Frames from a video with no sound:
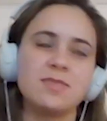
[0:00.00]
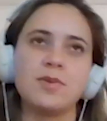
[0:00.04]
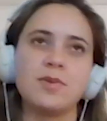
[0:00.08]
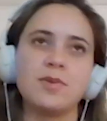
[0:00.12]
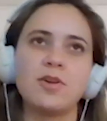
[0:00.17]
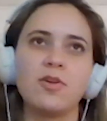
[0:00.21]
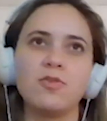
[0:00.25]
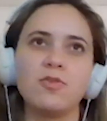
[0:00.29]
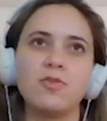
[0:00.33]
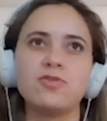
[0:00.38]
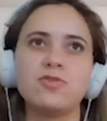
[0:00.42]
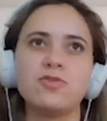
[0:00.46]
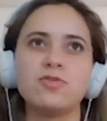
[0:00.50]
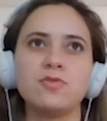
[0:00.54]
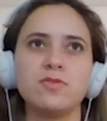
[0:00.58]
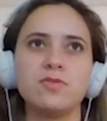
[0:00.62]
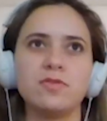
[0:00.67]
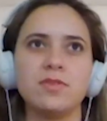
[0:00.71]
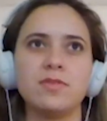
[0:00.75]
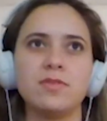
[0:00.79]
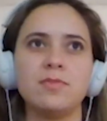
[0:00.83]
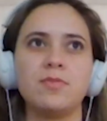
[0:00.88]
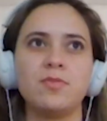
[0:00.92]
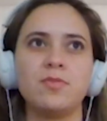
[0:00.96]
but also
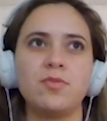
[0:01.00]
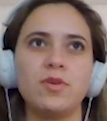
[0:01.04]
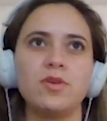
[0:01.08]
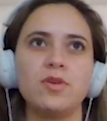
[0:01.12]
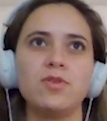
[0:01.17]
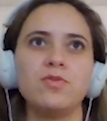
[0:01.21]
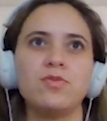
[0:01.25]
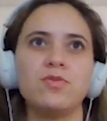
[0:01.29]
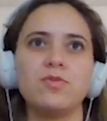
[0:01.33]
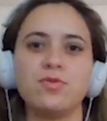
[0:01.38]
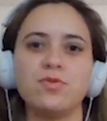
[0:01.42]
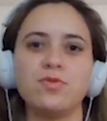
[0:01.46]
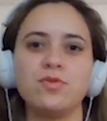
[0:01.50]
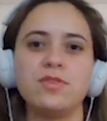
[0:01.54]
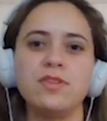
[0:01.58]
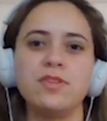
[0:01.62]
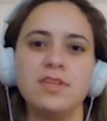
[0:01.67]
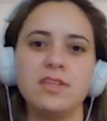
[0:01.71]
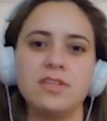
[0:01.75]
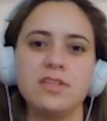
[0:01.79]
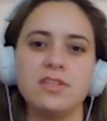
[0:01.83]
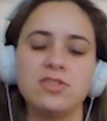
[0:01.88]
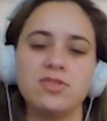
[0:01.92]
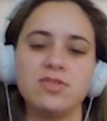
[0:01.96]
some real good
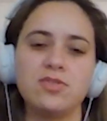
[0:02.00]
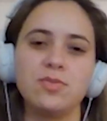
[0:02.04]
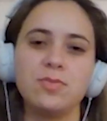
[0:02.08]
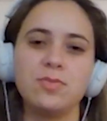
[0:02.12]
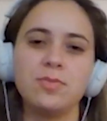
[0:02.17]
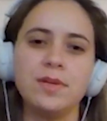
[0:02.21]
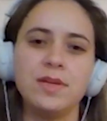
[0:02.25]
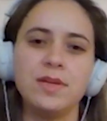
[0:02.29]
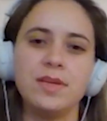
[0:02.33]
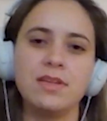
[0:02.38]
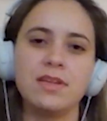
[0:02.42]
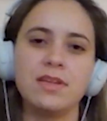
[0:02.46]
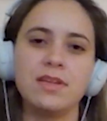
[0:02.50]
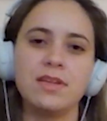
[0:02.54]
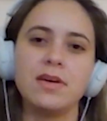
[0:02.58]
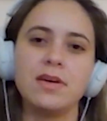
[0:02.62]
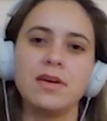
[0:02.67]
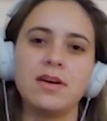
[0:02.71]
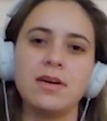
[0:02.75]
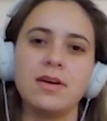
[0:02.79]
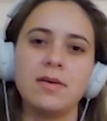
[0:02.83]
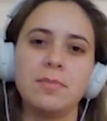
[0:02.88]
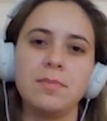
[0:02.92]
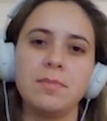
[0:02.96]
things to be in
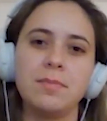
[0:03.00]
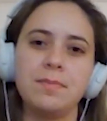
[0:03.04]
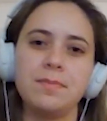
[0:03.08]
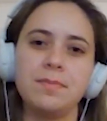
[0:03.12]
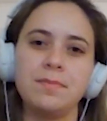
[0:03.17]
a